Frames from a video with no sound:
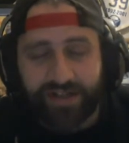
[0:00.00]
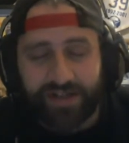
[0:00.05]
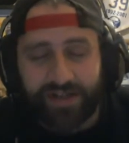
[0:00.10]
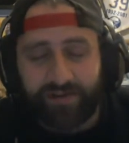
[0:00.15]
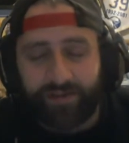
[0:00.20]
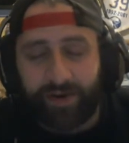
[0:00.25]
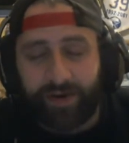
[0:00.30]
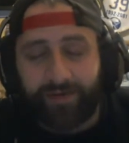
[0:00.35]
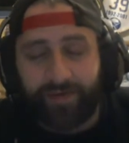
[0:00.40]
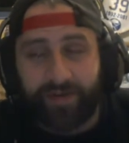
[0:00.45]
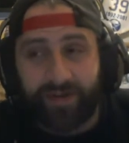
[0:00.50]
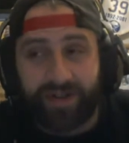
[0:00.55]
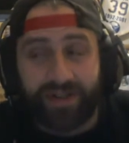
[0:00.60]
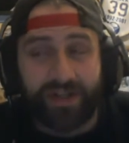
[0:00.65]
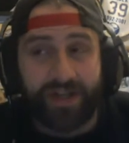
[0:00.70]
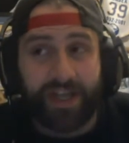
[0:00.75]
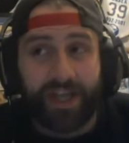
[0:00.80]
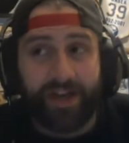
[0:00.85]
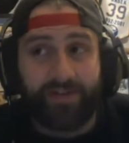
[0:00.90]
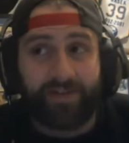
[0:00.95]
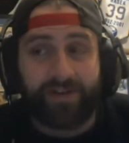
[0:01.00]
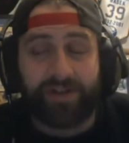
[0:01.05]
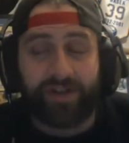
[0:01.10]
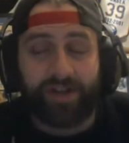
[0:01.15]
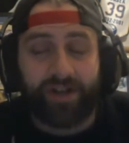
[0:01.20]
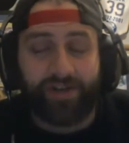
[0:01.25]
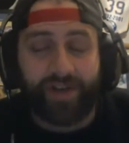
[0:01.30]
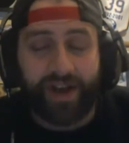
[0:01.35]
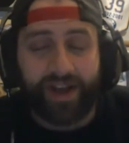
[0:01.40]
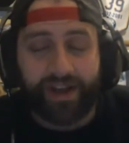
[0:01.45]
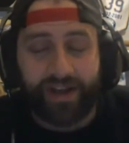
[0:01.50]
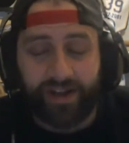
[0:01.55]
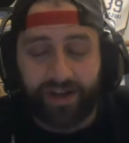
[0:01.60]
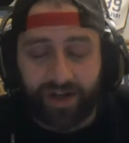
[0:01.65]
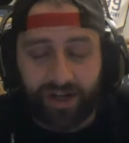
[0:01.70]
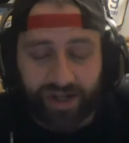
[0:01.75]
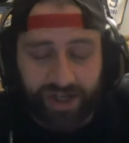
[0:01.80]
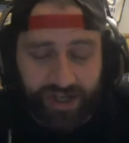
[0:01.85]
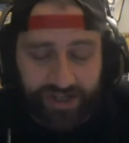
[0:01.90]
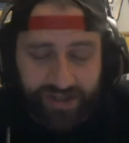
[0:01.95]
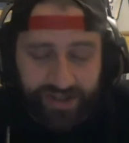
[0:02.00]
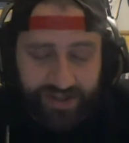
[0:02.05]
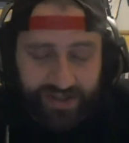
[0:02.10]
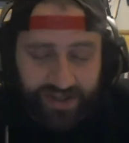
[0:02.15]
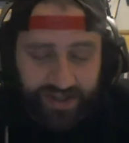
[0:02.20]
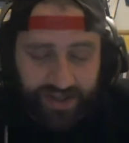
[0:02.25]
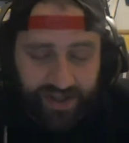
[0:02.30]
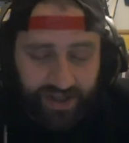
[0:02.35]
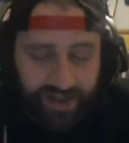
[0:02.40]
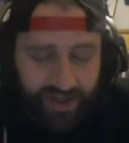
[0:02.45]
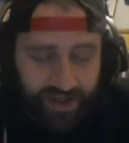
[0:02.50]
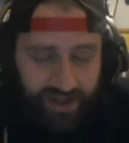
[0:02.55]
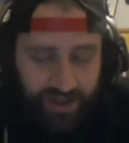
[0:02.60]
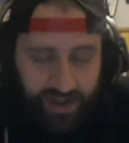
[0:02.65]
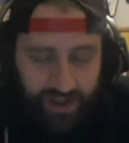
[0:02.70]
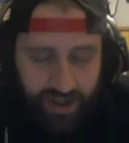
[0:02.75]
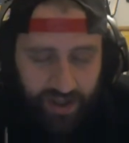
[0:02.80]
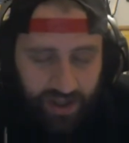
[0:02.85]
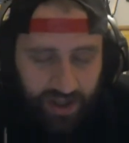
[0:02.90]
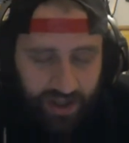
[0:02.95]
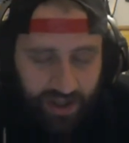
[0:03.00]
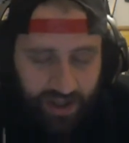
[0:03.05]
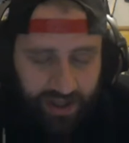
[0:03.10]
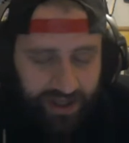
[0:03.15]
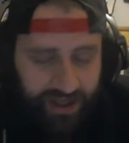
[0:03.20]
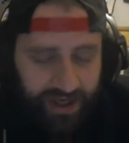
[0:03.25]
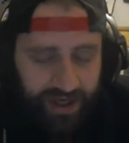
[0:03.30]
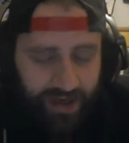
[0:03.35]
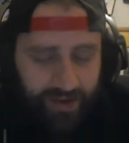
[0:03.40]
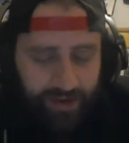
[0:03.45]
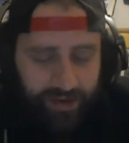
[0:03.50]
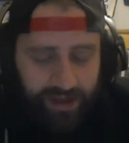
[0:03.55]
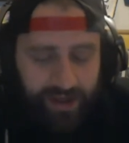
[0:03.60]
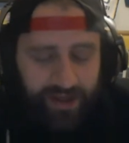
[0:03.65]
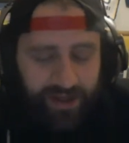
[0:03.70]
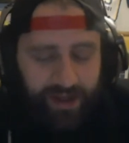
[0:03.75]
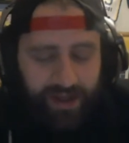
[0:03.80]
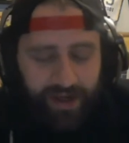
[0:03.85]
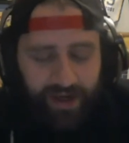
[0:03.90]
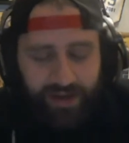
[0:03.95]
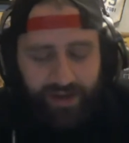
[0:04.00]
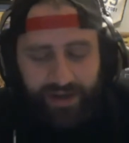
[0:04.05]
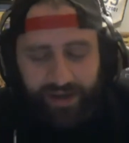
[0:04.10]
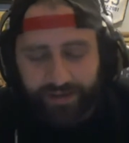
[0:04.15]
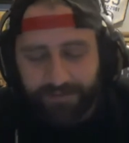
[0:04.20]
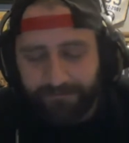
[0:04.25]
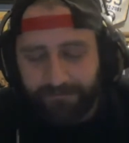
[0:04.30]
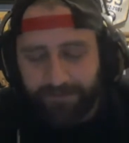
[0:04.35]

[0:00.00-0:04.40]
And Buffalo just didn't have a ton of high danger chances tonight. Normally